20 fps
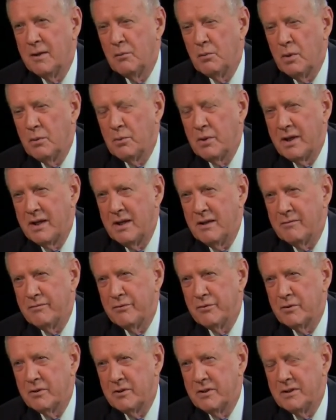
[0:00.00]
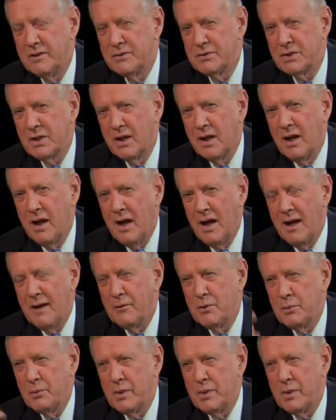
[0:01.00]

What we're here for is how do